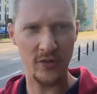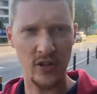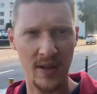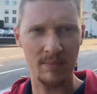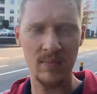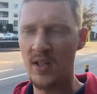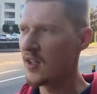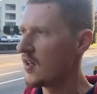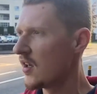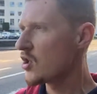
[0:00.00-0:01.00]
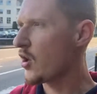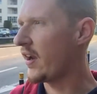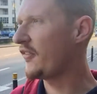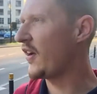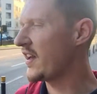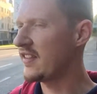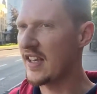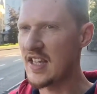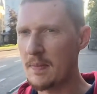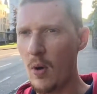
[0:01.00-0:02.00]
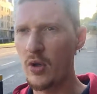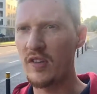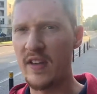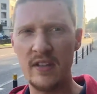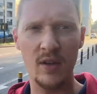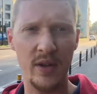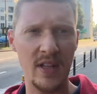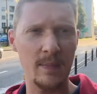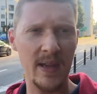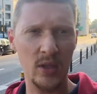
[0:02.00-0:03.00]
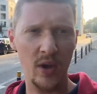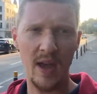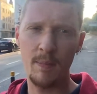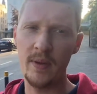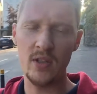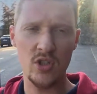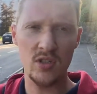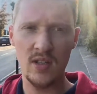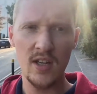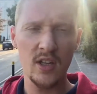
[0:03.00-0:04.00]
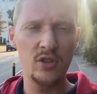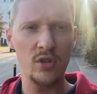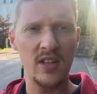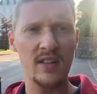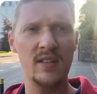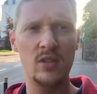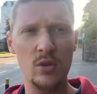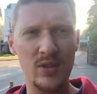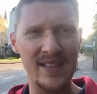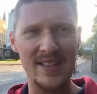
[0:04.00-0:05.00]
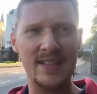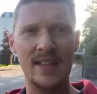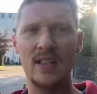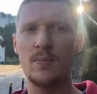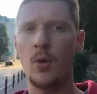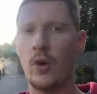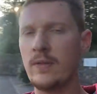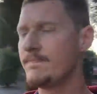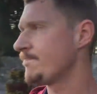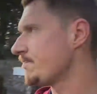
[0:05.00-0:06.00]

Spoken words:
after them. Try to find the things that motivate you and that make you happy and just do these things more.